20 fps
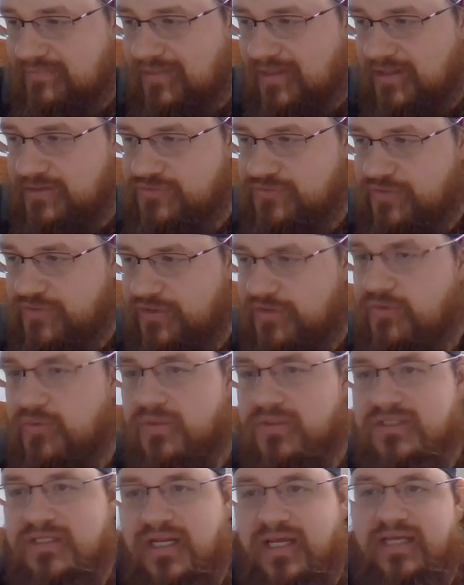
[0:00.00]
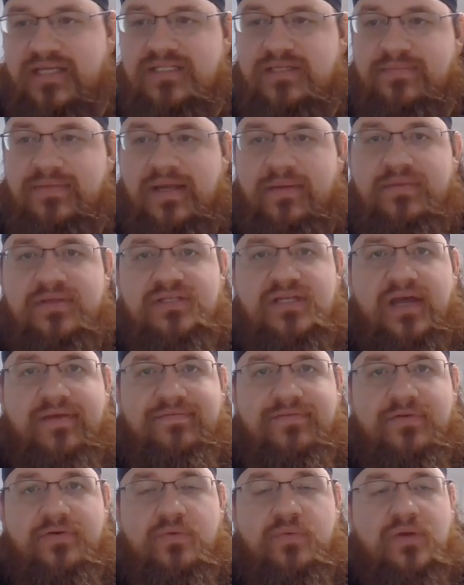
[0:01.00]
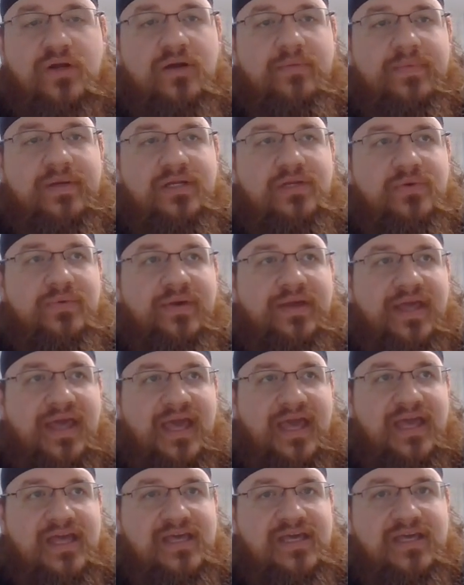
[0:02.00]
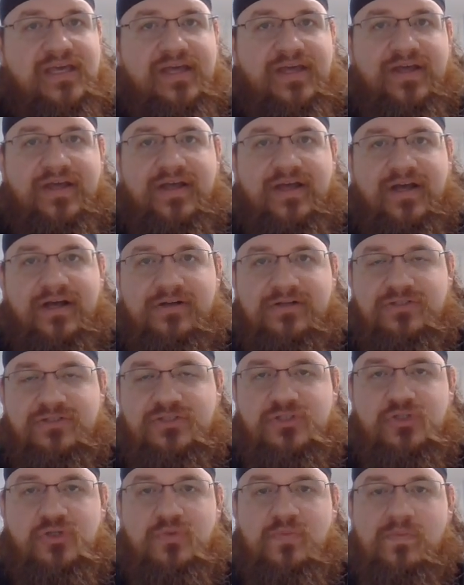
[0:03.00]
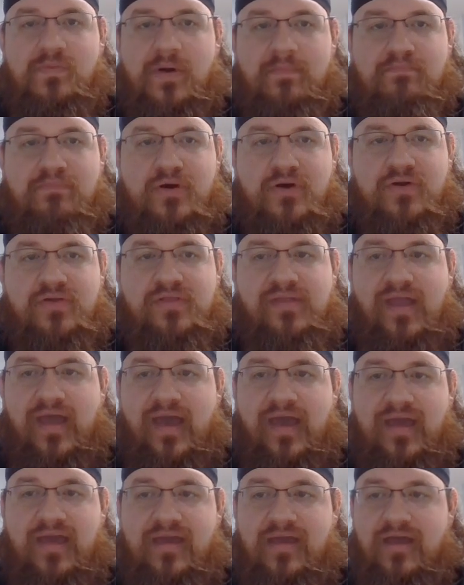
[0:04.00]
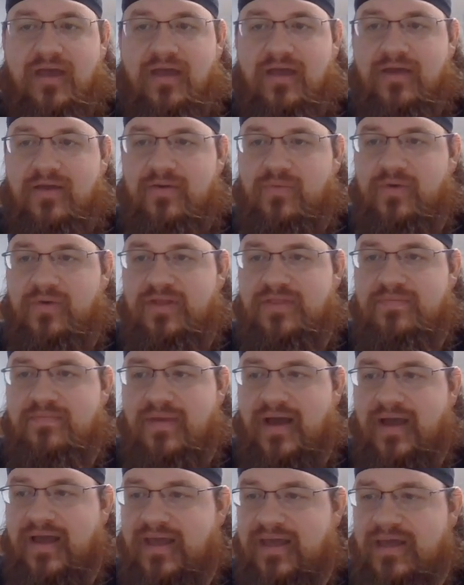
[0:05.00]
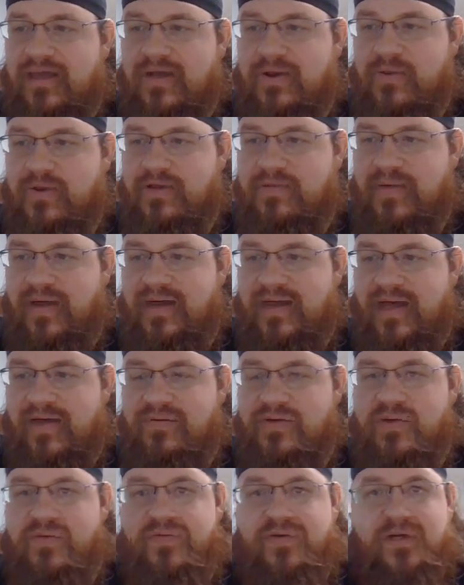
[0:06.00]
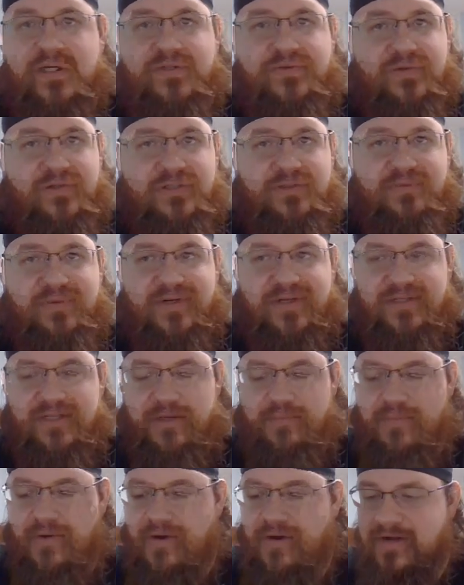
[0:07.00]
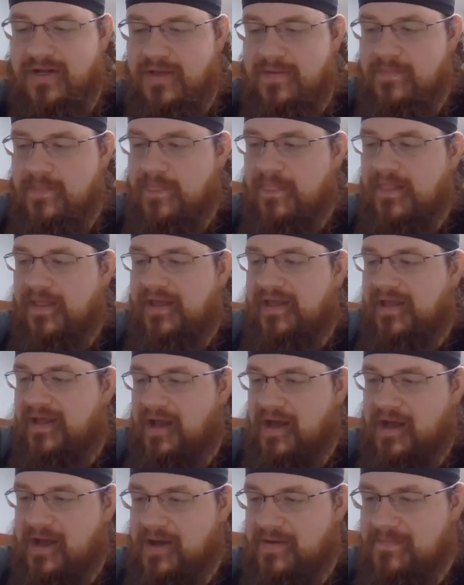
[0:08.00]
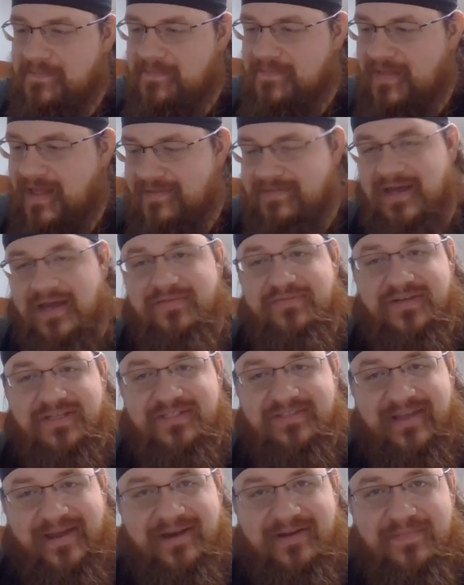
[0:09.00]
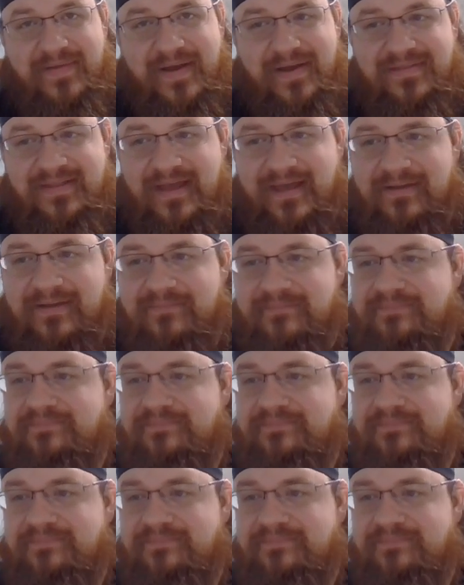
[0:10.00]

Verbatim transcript: it's really cool today. Sometime this afternoon, we're going to be doing a uh, Zoom birthday with my with my nephew for his first birthday party. Um, I'm kind of excited about that